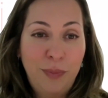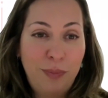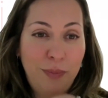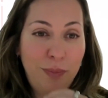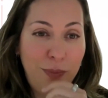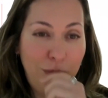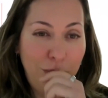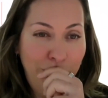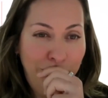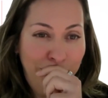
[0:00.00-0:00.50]

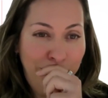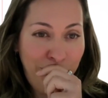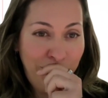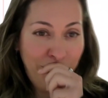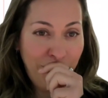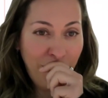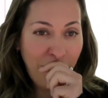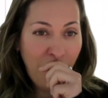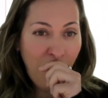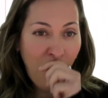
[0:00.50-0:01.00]

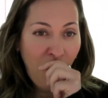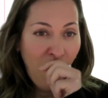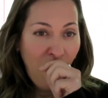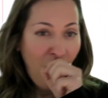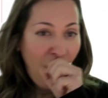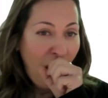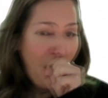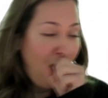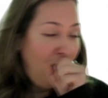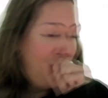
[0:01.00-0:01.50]
Yeah. So
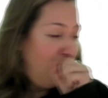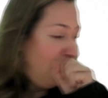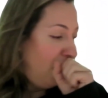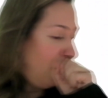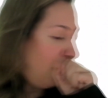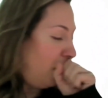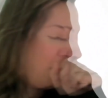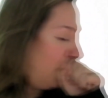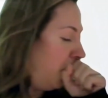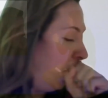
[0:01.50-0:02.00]
let's pull on